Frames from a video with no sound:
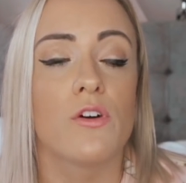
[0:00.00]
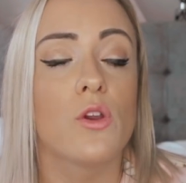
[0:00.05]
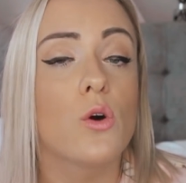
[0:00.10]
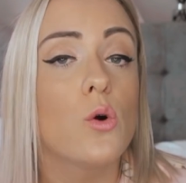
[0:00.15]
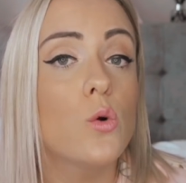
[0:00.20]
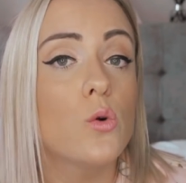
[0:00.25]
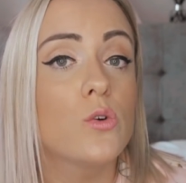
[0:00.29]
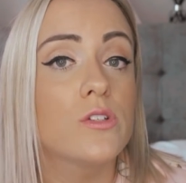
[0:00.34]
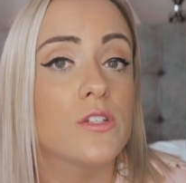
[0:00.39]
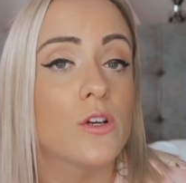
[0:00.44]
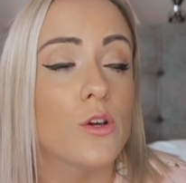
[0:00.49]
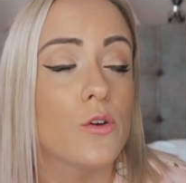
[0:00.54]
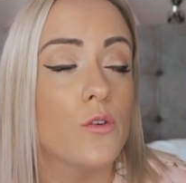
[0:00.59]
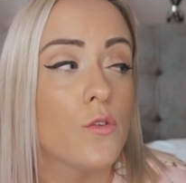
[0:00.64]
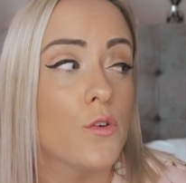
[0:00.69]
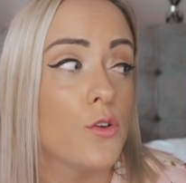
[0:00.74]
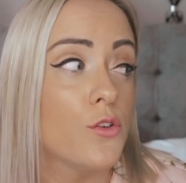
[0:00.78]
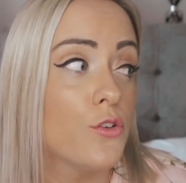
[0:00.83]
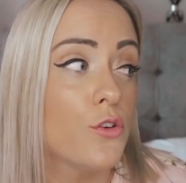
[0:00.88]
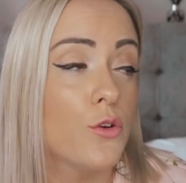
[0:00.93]
And also,
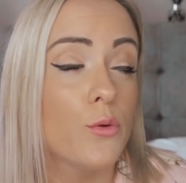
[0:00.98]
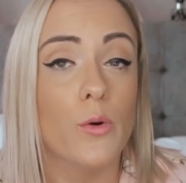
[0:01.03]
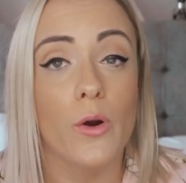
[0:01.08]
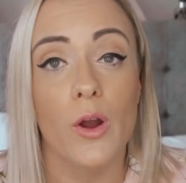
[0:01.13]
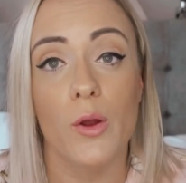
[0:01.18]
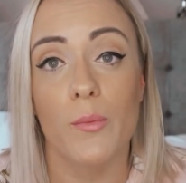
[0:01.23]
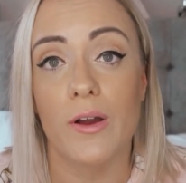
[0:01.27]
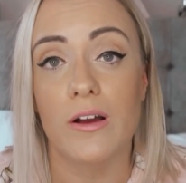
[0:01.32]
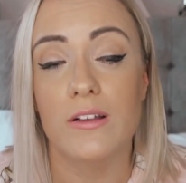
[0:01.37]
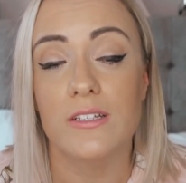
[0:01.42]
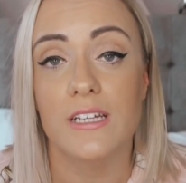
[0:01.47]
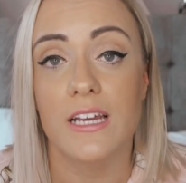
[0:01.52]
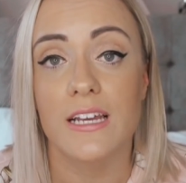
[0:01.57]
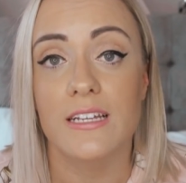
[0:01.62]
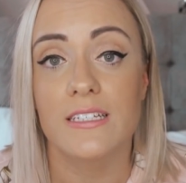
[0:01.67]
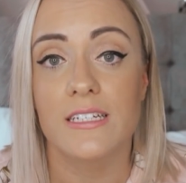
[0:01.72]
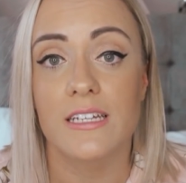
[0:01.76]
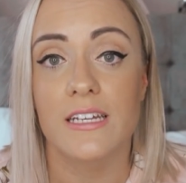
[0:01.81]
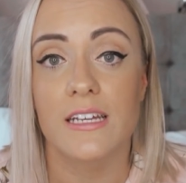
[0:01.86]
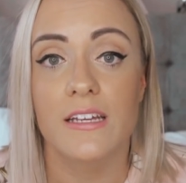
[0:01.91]
if you do worry about
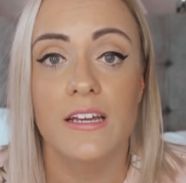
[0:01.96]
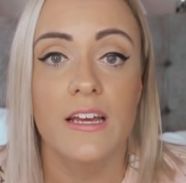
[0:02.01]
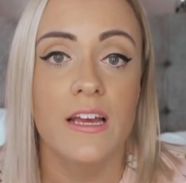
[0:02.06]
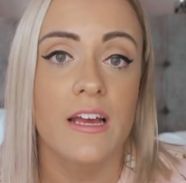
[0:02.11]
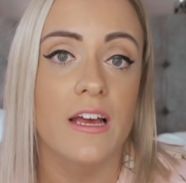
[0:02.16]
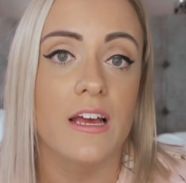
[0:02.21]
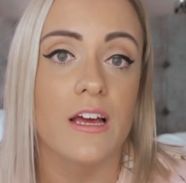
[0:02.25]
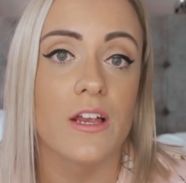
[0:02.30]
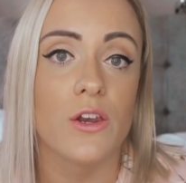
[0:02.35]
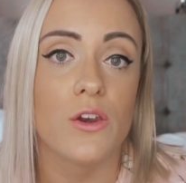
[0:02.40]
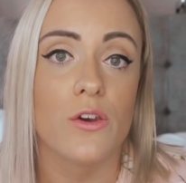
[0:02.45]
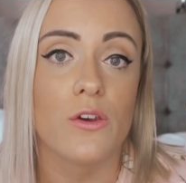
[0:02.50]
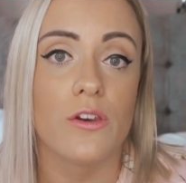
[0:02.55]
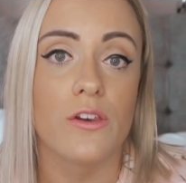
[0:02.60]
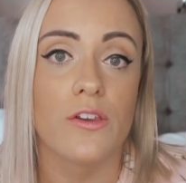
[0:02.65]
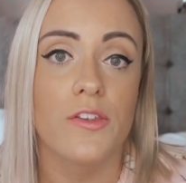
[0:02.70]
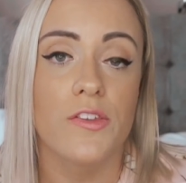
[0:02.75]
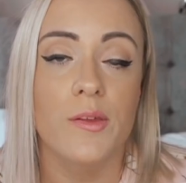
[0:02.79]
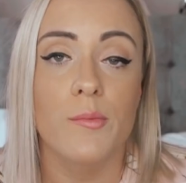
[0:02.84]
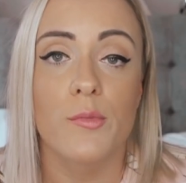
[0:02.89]
dating
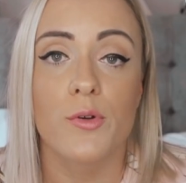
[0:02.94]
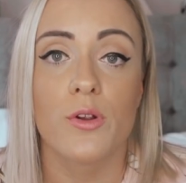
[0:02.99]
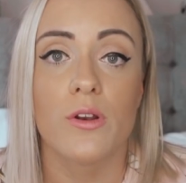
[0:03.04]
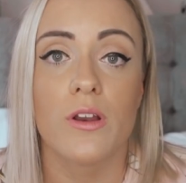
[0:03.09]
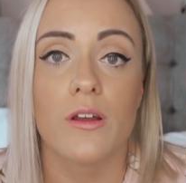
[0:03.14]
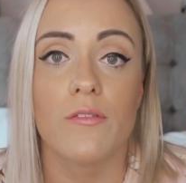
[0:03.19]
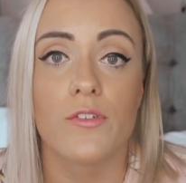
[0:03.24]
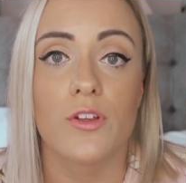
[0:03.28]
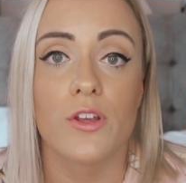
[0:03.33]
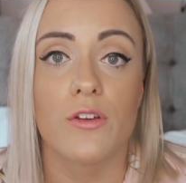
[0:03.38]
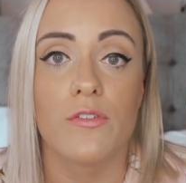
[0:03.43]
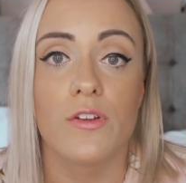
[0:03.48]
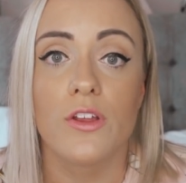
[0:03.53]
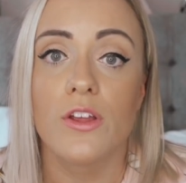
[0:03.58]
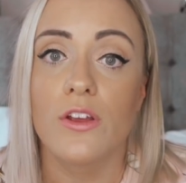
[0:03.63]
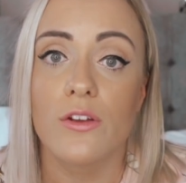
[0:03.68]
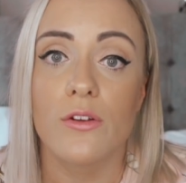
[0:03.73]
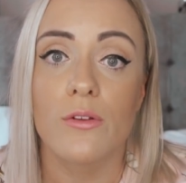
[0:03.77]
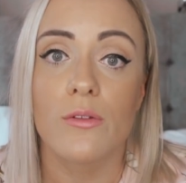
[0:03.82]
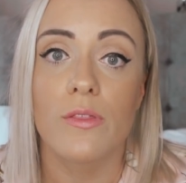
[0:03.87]
and someone not loving you for
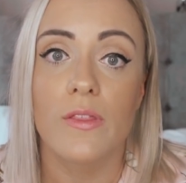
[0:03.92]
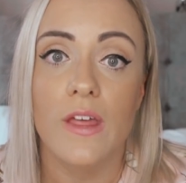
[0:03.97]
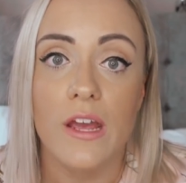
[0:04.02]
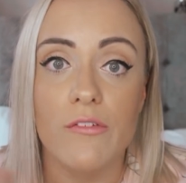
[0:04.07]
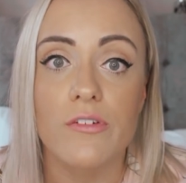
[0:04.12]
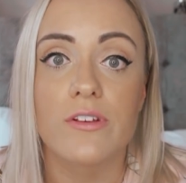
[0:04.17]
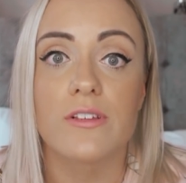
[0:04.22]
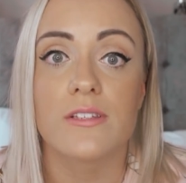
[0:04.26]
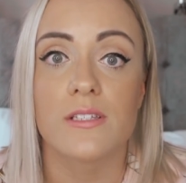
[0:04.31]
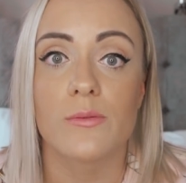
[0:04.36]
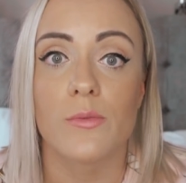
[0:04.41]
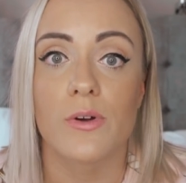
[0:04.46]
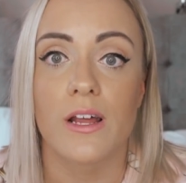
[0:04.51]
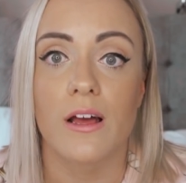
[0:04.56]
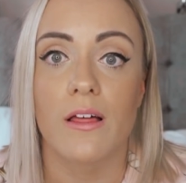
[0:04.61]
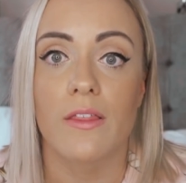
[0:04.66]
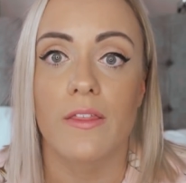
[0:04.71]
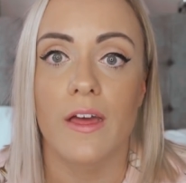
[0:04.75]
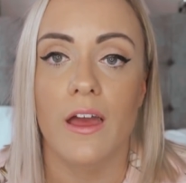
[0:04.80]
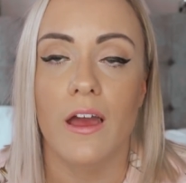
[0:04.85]
you, there is someone
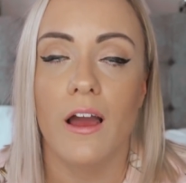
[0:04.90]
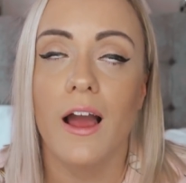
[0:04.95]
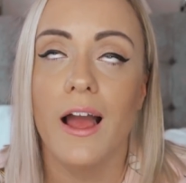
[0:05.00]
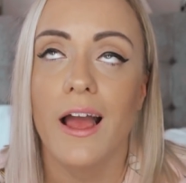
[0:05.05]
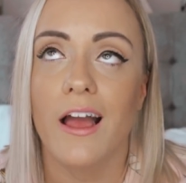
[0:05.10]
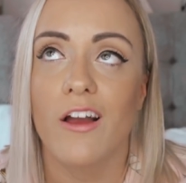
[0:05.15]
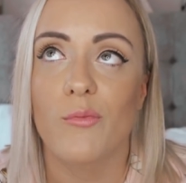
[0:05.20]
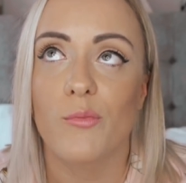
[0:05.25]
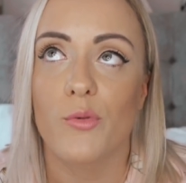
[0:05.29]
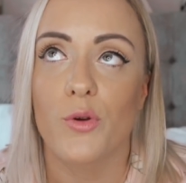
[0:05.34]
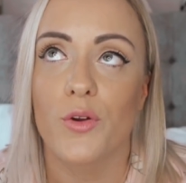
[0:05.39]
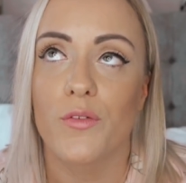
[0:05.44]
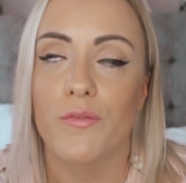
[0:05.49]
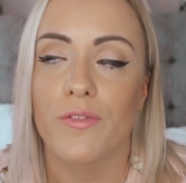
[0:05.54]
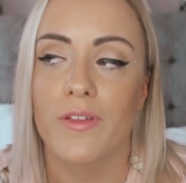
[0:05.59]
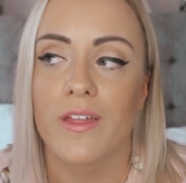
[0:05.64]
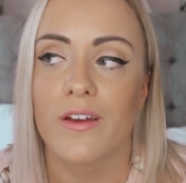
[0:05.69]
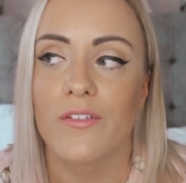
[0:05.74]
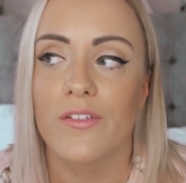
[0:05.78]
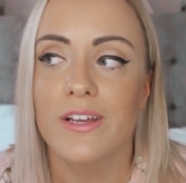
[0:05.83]
out there. I have proof
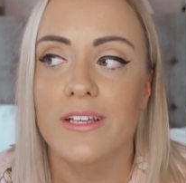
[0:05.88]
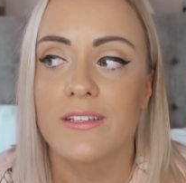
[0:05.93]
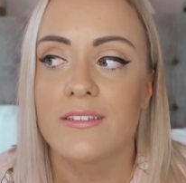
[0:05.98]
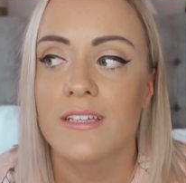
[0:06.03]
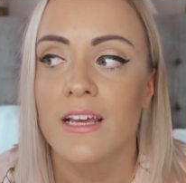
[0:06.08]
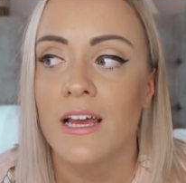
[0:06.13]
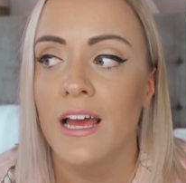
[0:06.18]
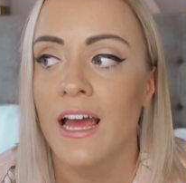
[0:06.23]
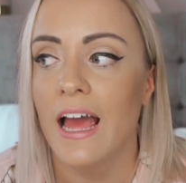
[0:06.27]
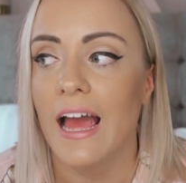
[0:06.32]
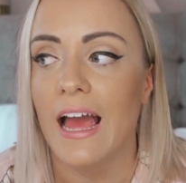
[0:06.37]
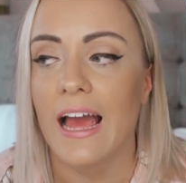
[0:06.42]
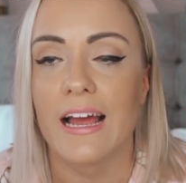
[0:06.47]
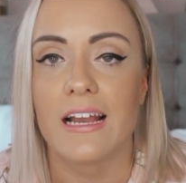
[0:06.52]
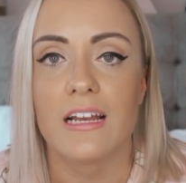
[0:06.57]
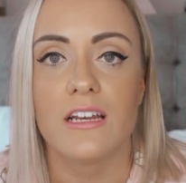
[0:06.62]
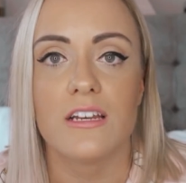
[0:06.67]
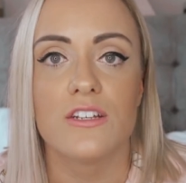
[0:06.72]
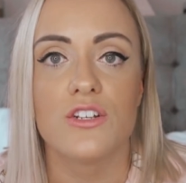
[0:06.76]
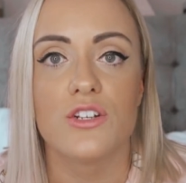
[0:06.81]
that there is,
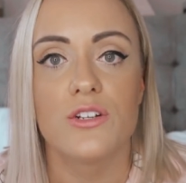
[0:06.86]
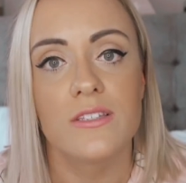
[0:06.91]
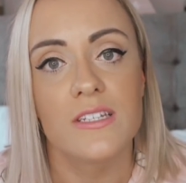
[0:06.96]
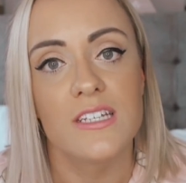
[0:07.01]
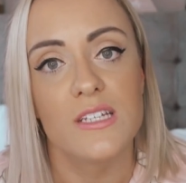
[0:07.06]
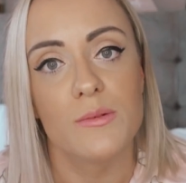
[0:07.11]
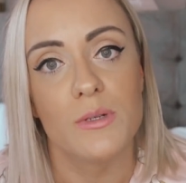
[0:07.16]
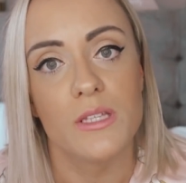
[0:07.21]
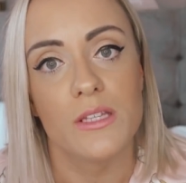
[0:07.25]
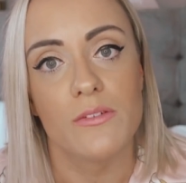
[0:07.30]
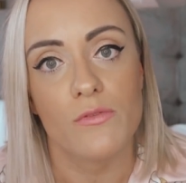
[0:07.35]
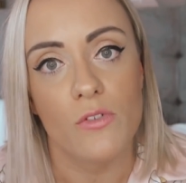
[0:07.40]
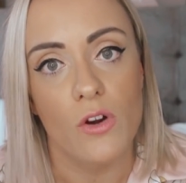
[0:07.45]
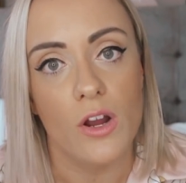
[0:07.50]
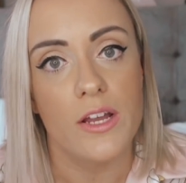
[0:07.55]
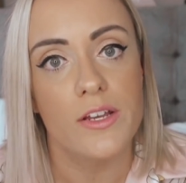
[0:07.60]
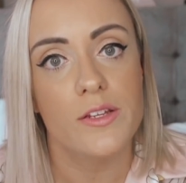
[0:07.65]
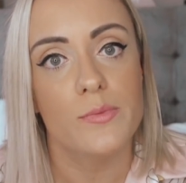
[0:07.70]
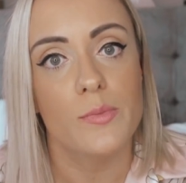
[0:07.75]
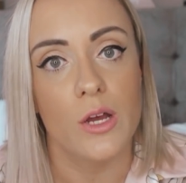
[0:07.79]
and you just need to meet the
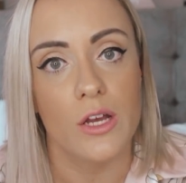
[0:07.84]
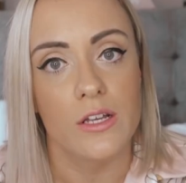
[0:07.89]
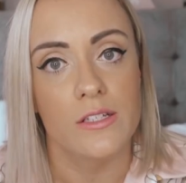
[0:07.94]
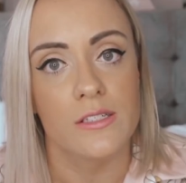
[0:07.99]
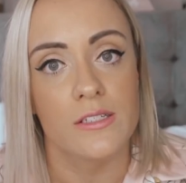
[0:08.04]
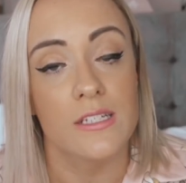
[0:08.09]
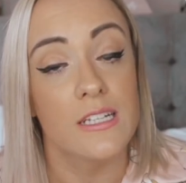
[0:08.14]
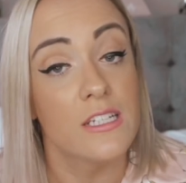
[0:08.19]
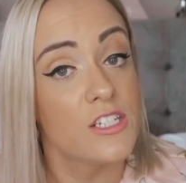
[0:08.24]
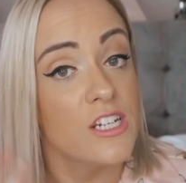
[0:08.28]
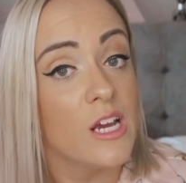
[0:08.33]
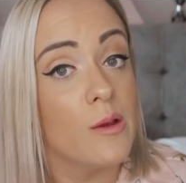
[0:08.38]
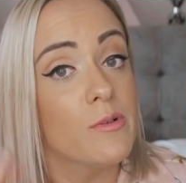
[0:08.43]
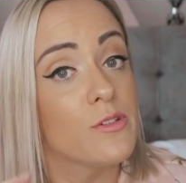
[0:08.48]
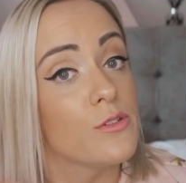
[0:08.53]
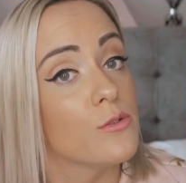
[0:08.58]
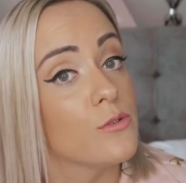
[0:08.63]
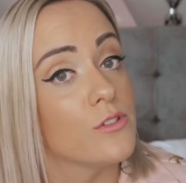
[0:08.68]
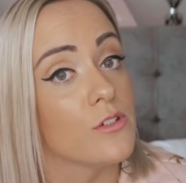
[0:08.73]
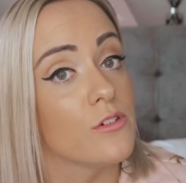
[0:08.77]
right person. And Jem
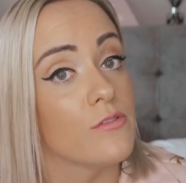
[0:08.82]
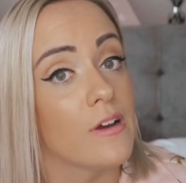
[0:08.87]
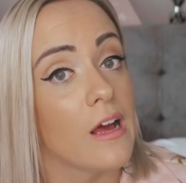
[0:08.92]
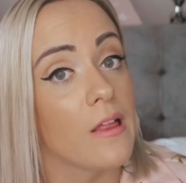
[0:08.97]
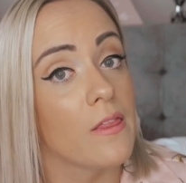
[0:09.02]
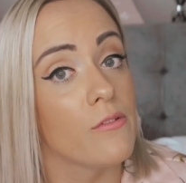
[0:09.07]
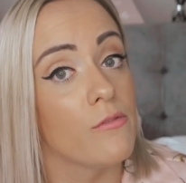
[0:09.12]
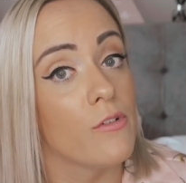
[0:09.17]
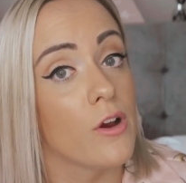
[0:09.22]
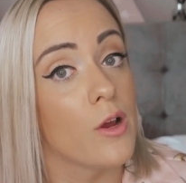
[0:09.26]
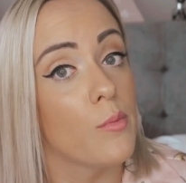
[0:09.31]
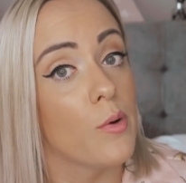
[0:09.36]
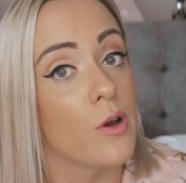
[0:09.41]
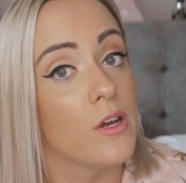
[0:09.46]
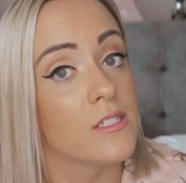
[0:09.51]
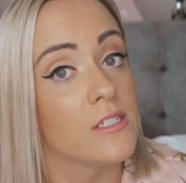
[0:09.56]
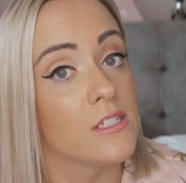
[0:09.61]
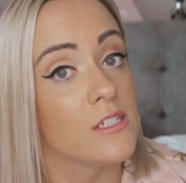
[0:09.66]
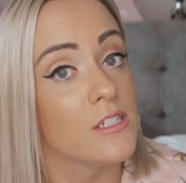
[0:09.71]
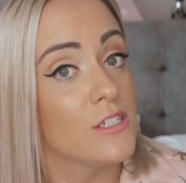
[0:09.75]
has also found the right
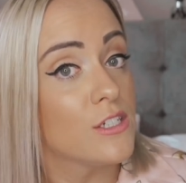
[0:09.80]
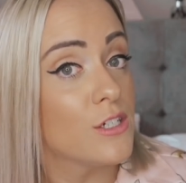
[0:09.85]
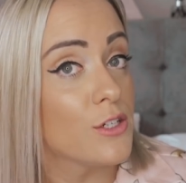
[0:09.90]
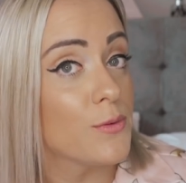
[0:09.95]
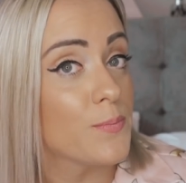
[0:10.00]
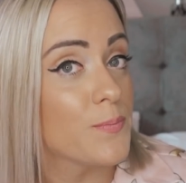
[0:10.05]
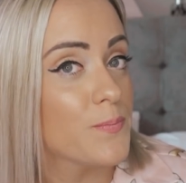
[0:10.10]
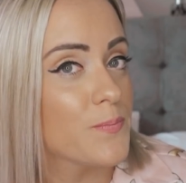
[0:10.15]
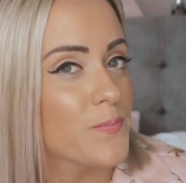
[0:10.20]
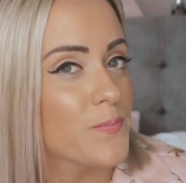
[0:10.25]
person too.